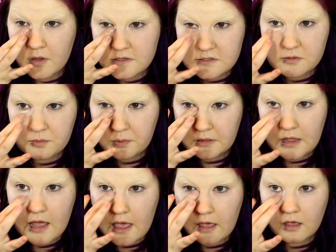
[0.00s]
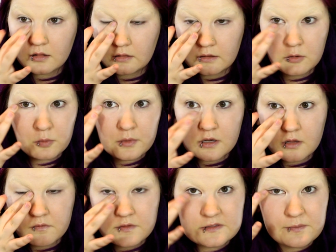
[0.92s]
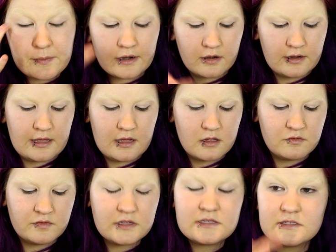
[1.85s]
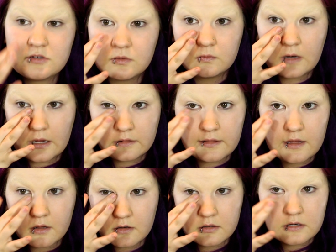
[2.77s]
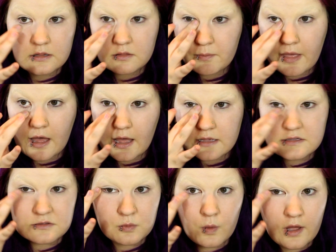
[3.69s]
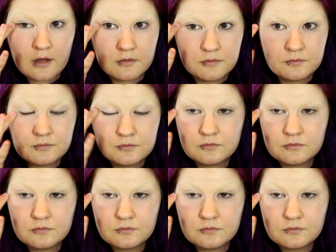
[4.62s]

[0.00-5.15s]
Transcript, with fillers: I'm also applying a little bit of this Bare Canvas directly underneath my eye as well.